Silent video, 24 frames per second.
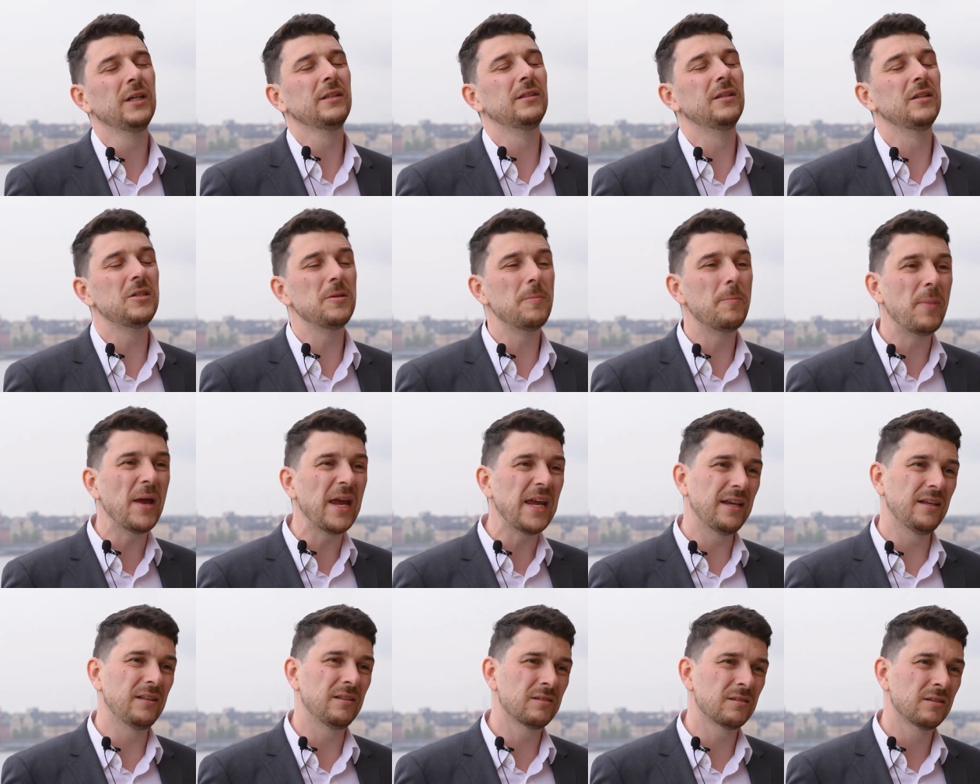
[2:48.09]
the
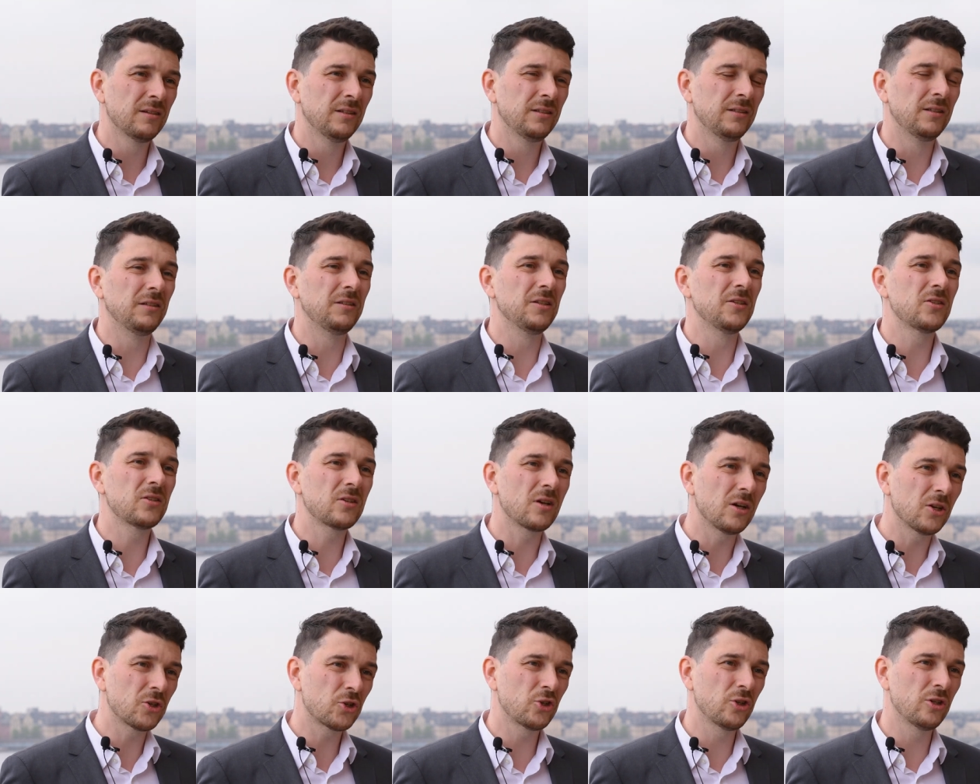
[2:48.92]
debate, the
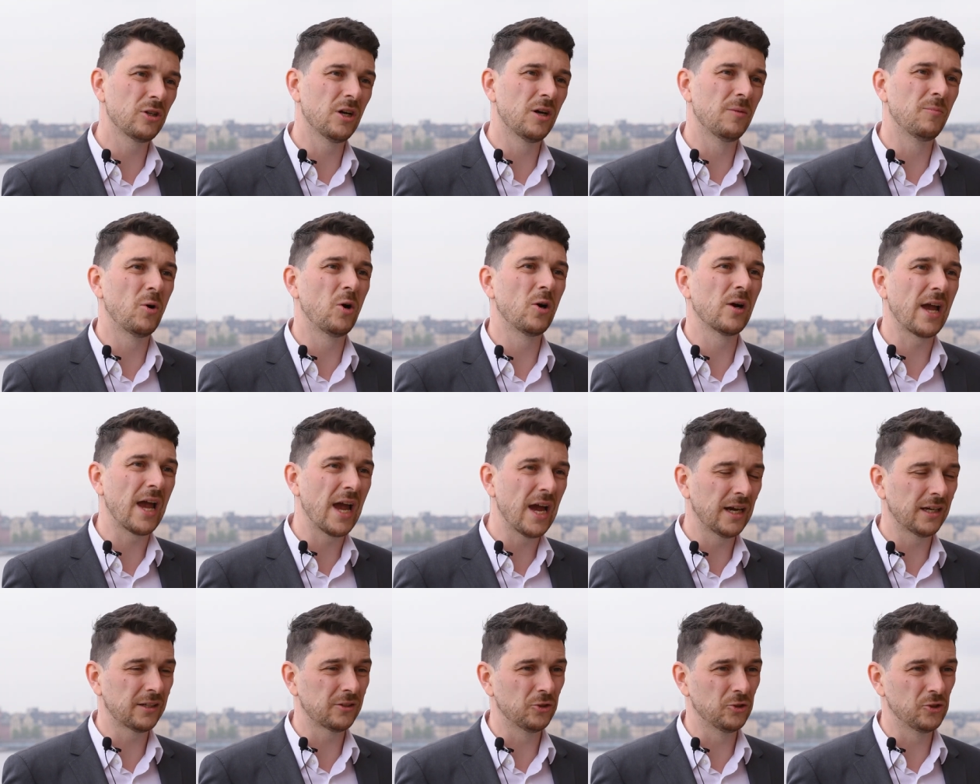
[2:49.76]
discussion among
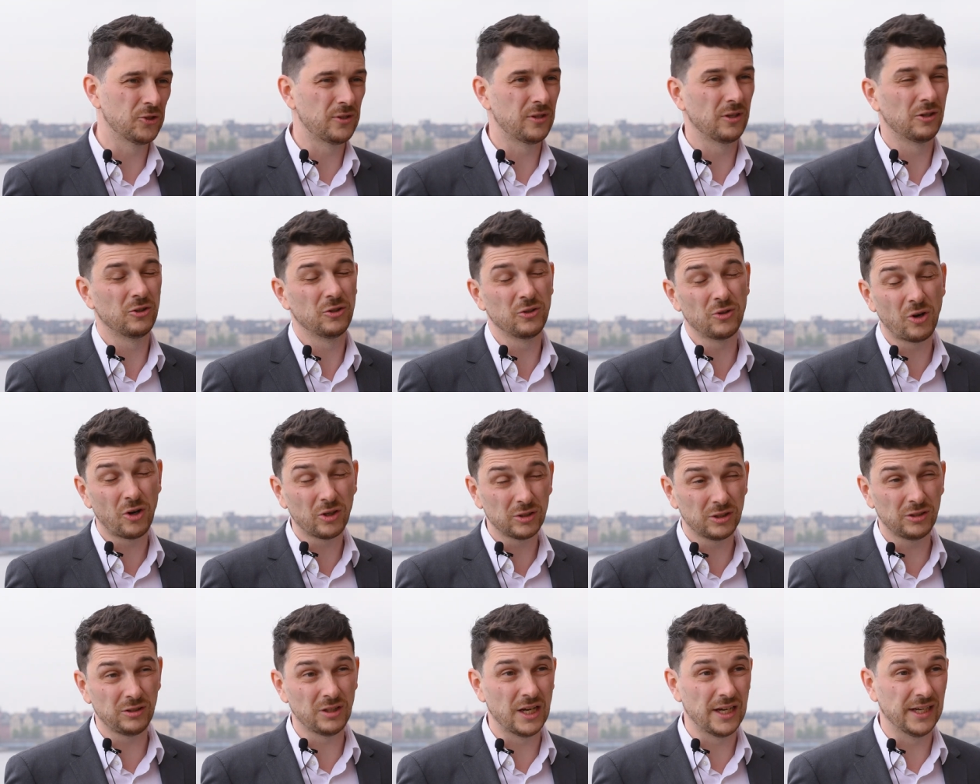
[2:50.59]
actors that are
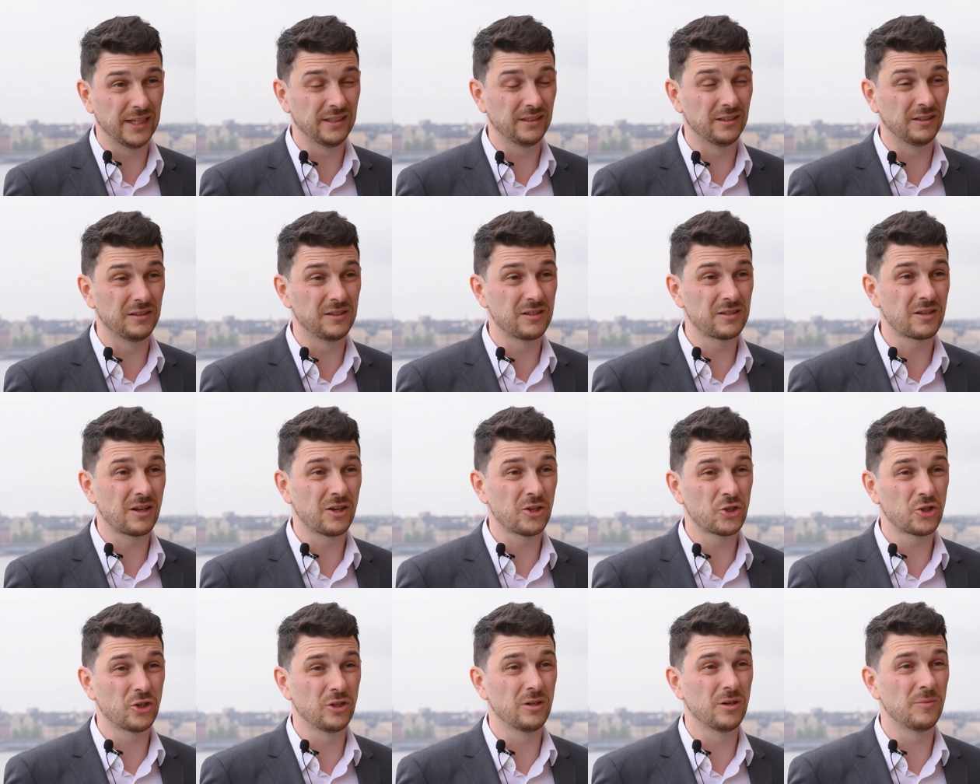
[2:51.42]
non aligned, the
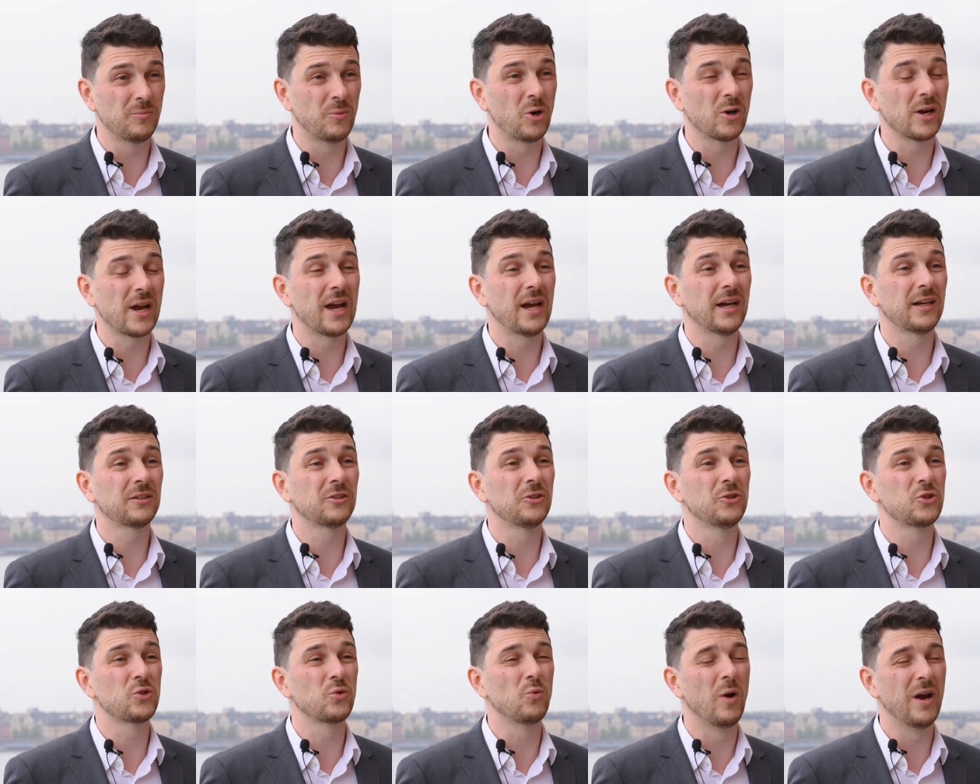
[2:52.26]
discussion among
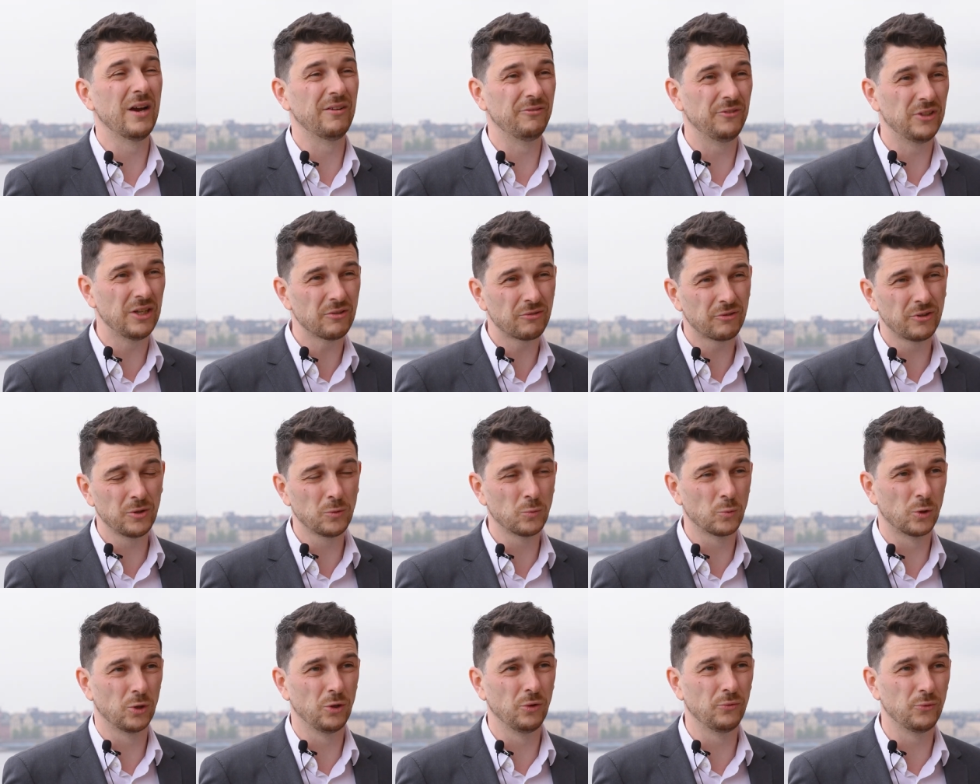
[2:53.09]
actors who have different
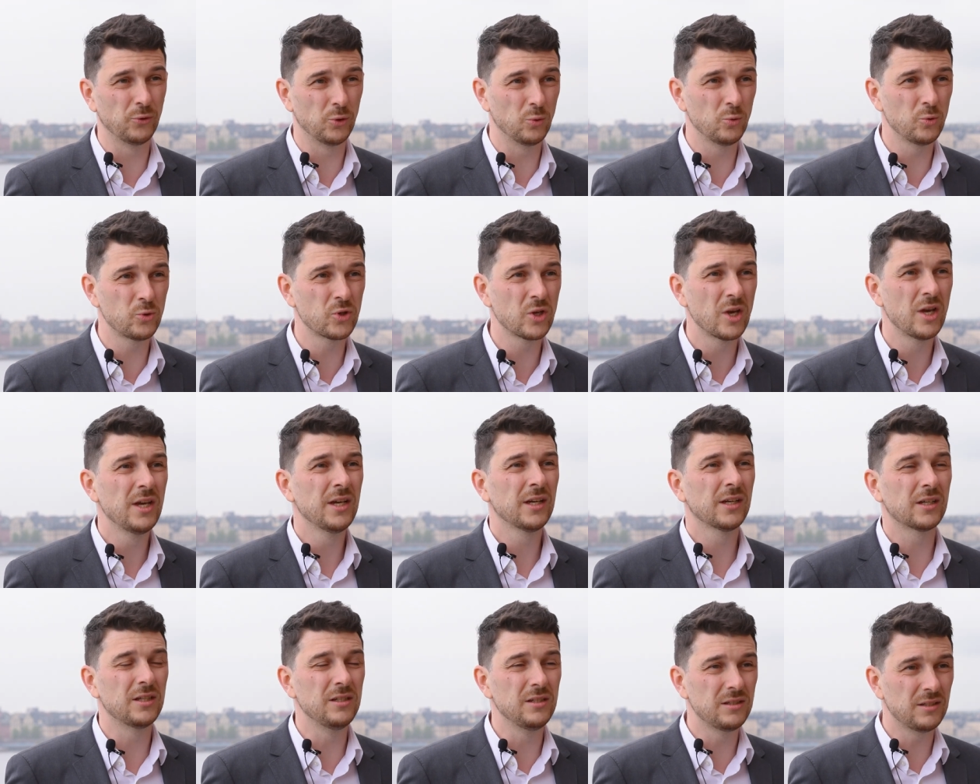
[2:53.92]
worldviews
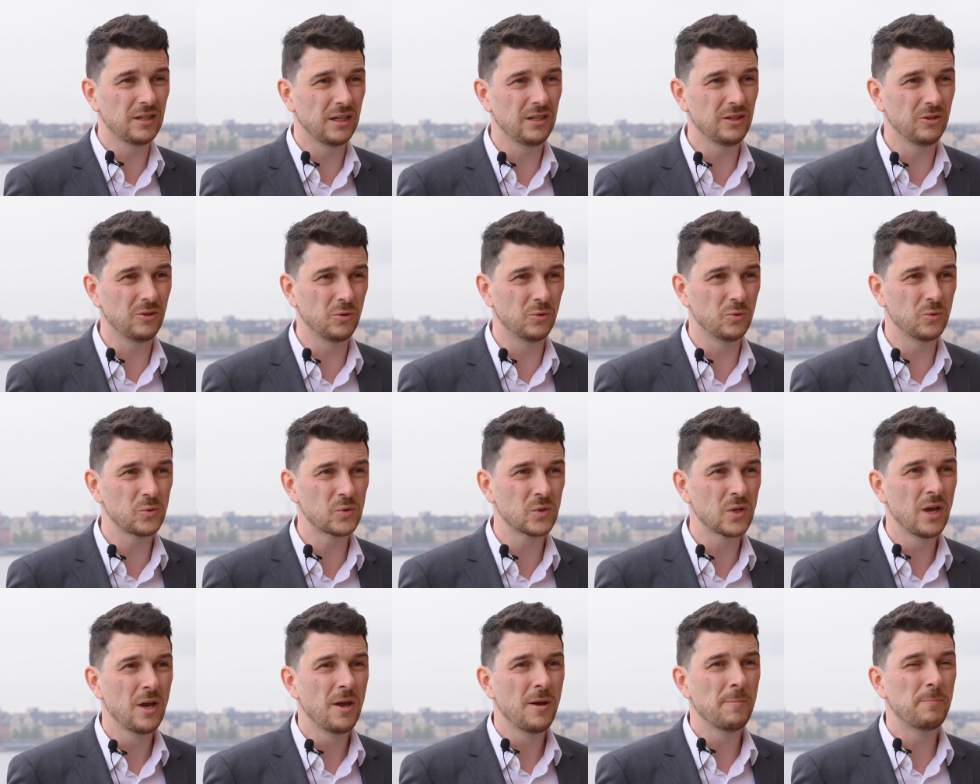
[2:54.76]

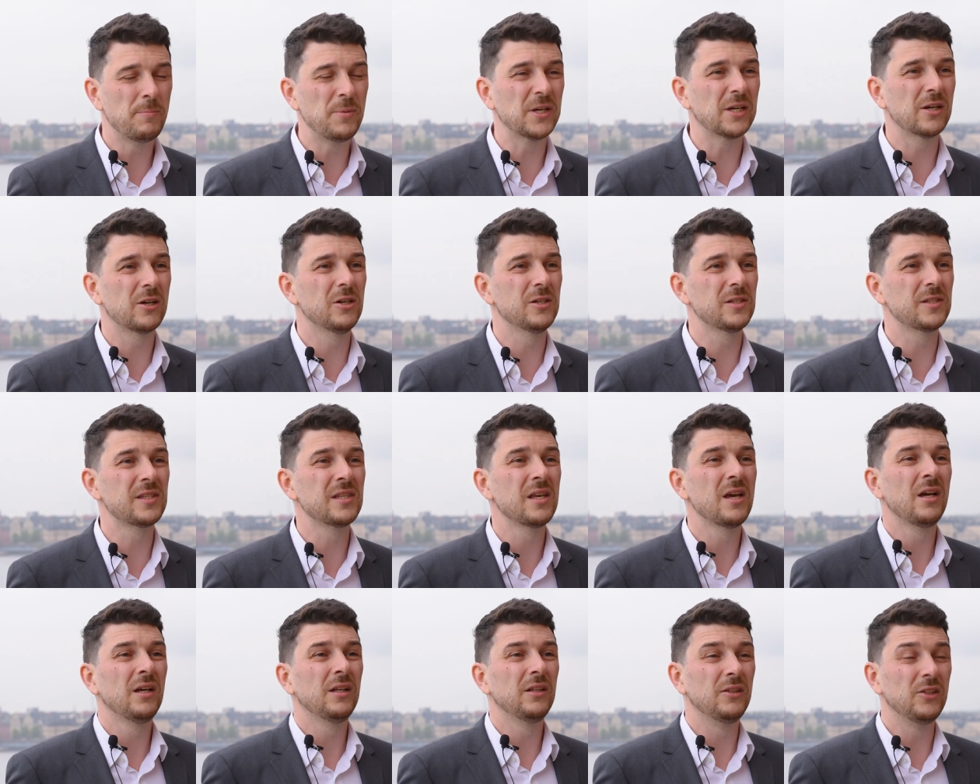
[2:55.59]
continues because
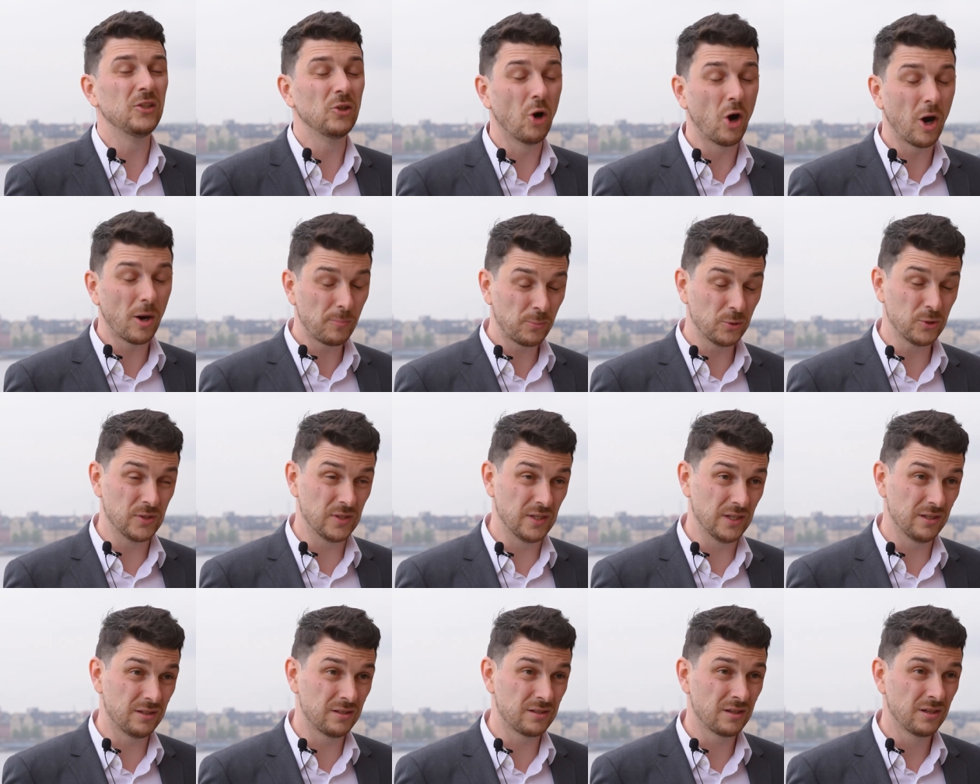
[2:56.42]
the
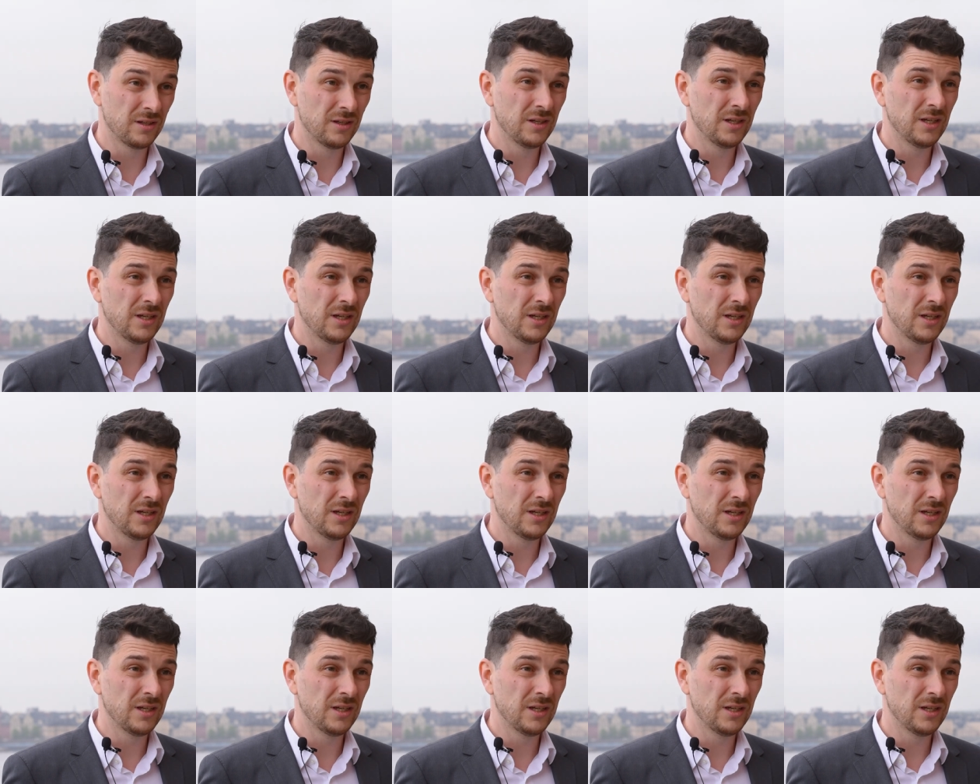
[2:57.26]
opposite